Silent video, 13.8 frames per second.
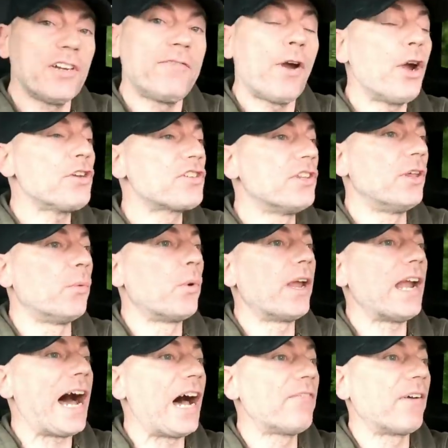of the conversion that we're
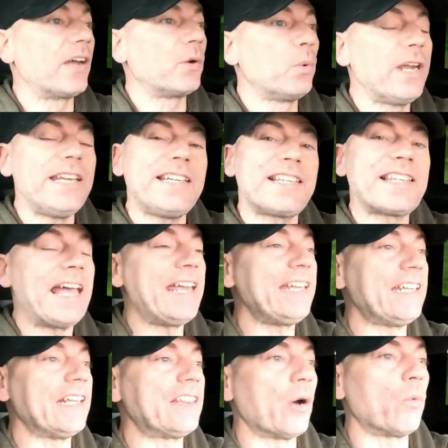having, we
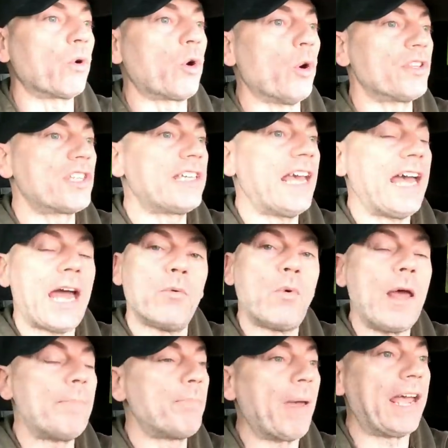decided that we're going to get a
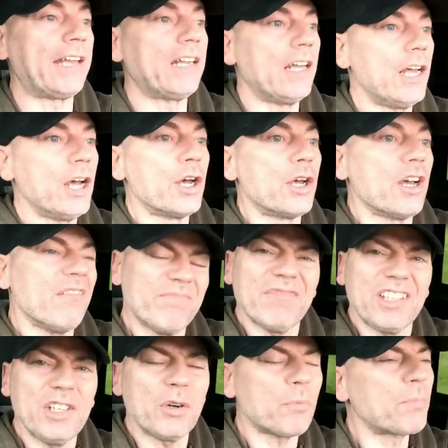rib bed.
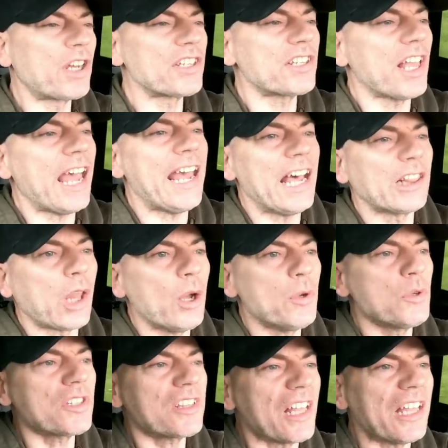You know, because it
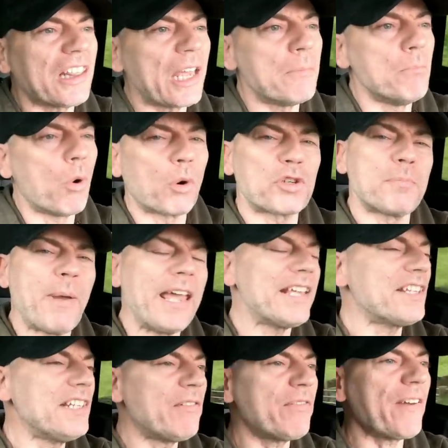allows like more
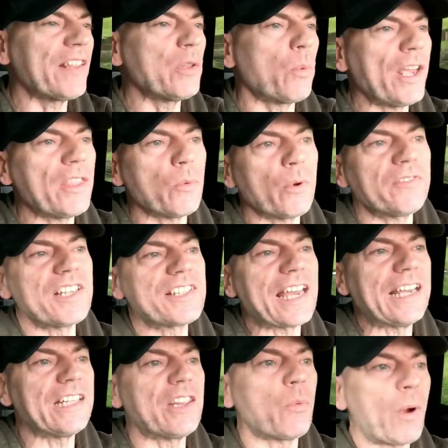space and everything, the way that we've
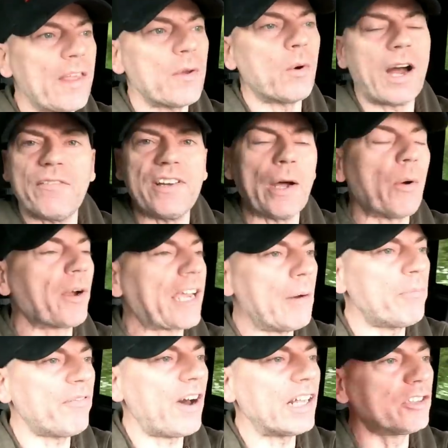designed, the way that we're having our
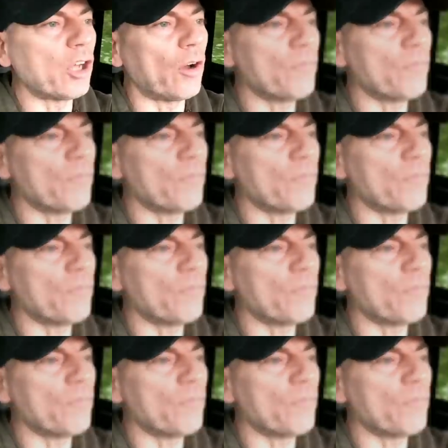camper van